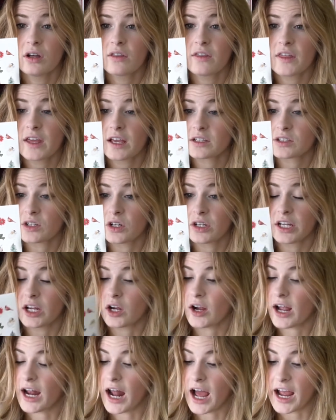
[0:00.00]
things on
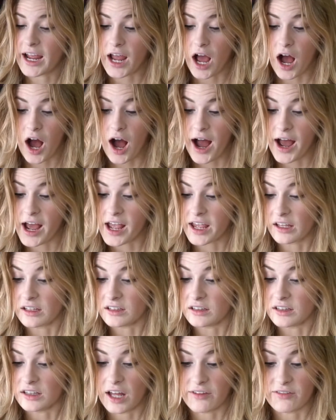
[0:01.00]
here, and I
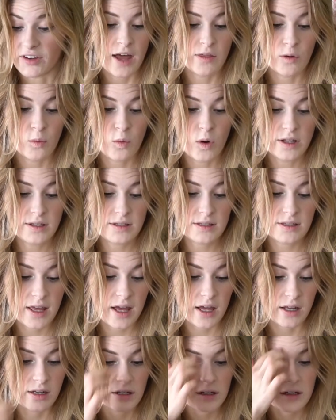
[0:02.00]
love it. And the ones
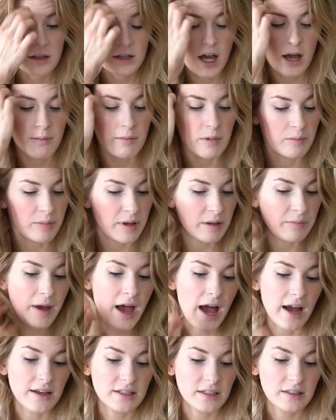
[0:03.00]
that come in big
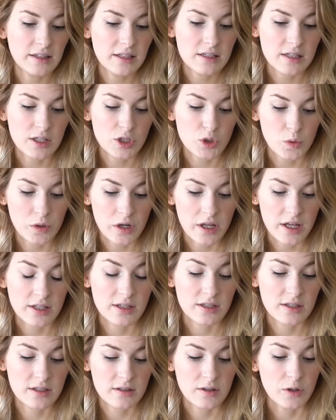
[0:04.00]
packs like this,
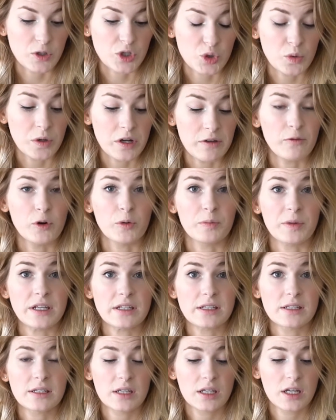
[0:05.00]
there's 24
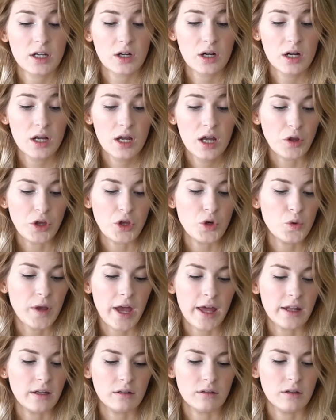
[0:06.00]
pieces in here, but you
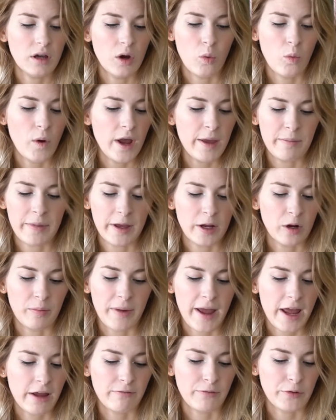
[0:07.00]
get a way bigger
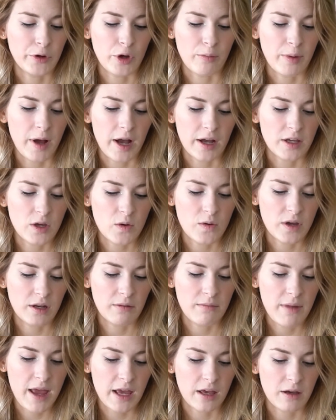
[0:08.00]
bang for your buck. You
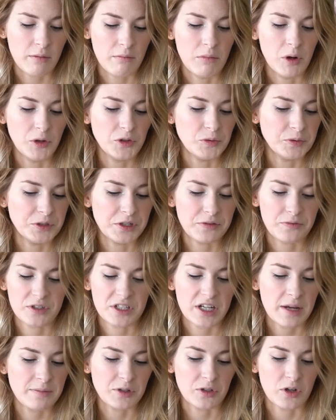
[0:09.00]
can make multiple different
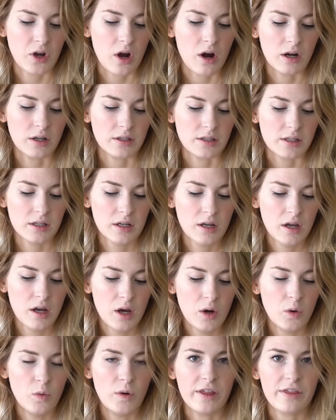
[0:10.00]
types of cards
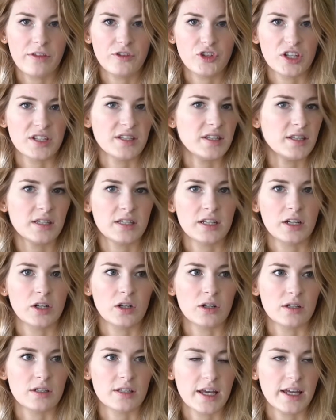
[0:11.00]
with just the
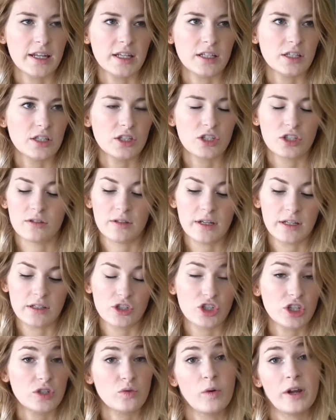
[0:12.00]
stickers, and it's
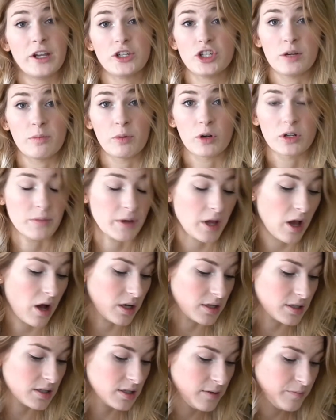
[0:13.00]
just way cheaper, to be
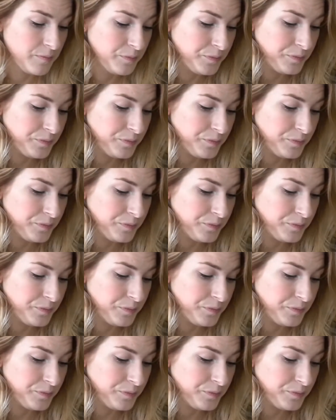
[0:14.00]
honest.